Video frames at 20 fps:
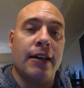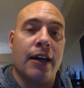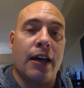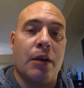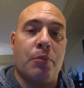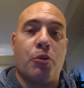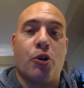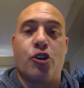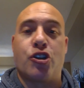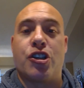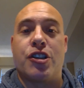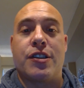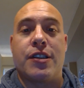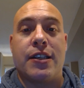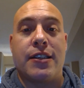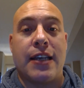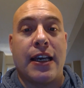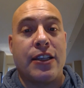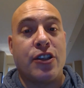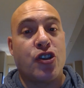I purchased a
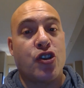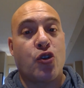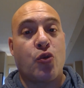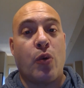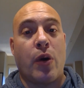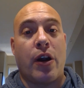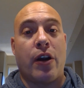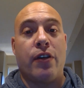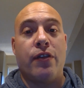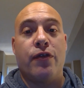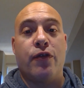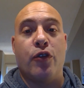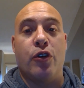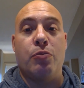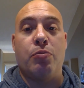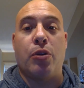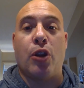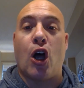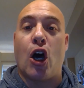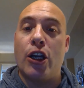10 square
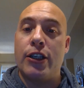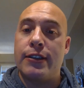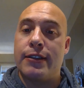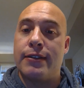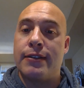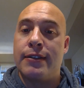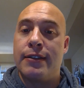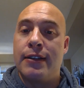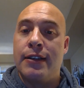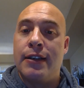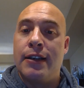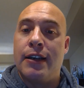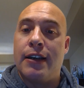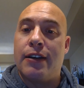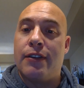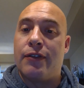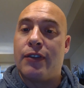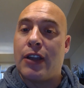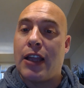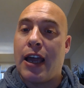foot plot
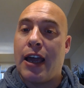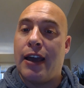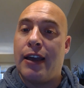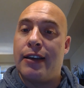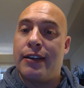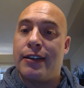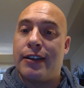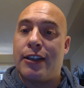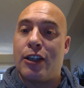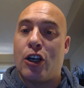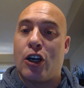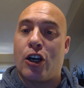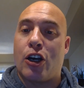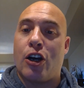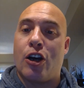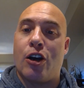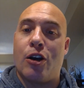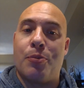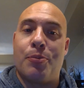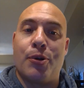of land in Loch
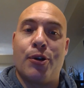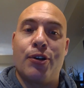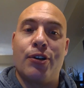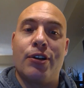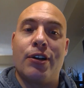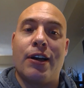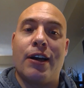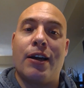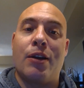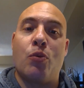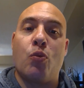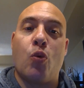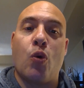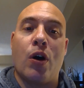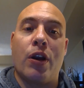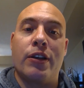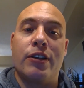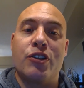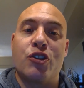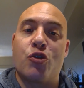Arbour and
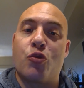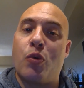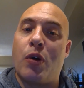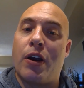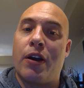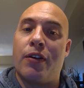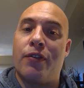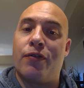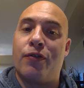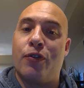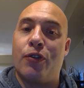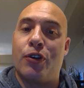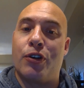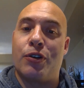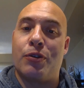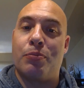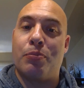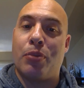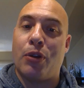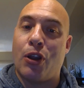1 square foot
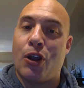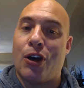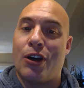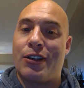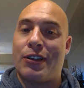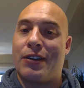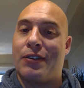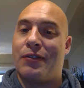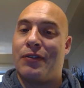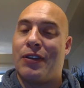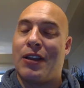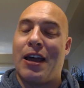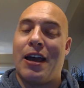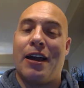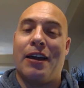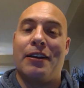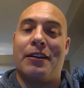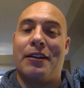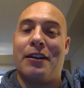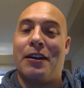plot of
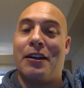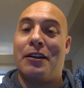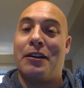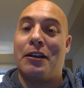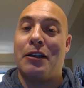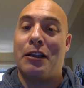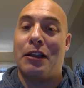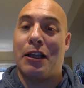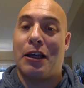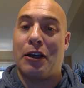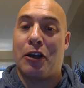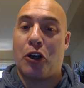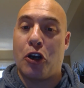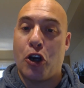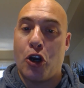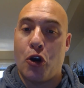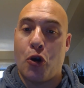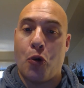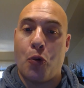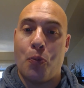land in
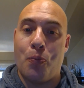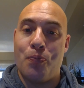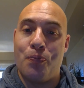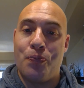Glencoe.